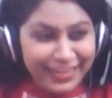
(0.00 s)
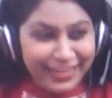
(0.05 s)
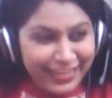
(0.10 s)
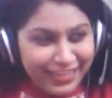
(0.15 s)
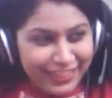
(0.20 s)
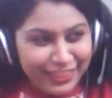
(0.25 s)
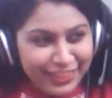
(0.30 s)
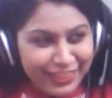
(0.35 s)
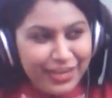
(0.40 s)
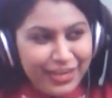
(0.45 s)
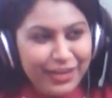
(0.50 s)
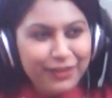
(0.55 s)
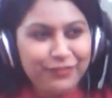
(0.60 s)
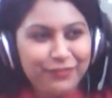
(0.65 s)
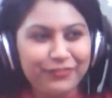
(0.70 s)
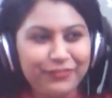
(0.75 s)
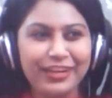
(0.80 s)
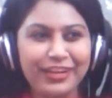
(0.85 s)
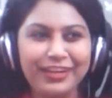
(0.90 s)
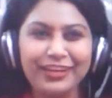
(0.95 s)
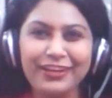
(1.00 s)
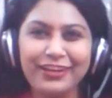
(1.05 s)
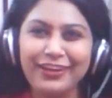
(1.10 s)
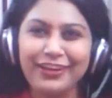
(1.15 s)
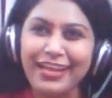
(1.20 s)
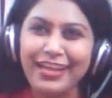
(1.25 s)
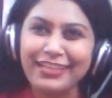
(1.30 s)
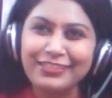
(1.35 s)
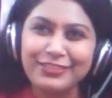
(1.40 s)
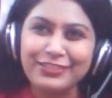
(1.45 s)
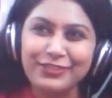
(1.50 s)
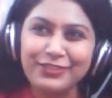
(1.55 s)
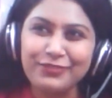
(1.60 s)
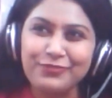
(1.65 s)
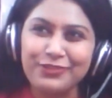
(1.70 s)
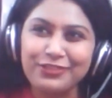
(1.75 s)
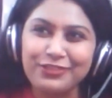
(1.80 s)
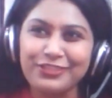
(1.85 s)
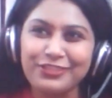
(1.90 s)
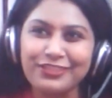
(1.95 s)
The third failure, as you
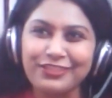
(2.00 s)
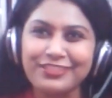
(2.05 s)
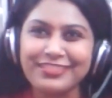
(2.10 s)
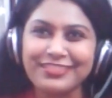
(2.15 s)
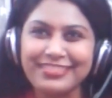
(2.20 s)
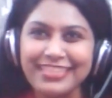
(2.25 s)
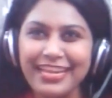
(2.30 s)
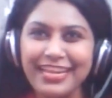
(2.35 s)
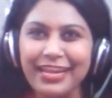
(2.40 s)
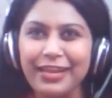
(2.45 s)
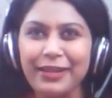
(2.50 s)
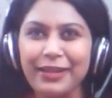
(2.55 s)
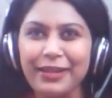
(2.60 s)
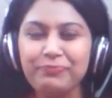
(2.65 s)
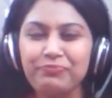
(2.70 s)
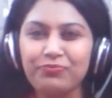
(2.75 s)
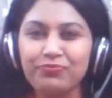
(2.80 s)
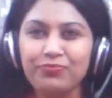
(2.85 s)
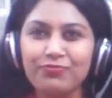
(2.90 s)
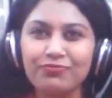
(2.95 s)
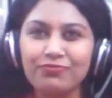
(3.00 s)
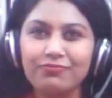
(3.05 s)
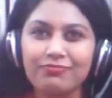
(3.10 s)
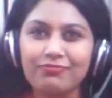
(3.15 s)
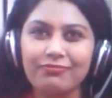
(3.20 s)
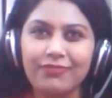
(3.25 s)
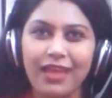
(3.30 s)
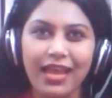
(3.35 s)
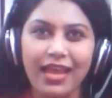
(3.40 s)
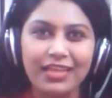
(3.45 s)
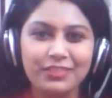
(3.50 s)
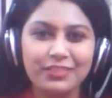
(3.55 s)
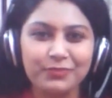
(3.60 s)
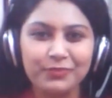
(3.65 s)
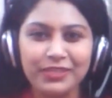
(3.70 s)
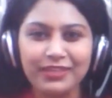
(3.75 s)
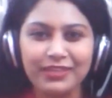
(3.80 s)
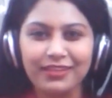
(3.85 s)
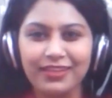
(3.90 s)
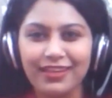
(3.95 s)
would say, has
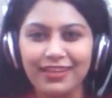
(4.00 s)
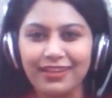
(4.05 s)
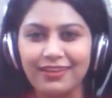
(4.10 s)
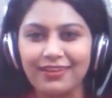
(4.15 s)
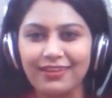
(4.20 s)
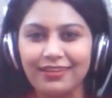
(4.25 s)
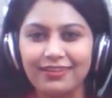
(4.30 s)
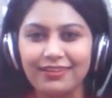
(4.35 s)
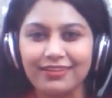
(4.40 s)
been in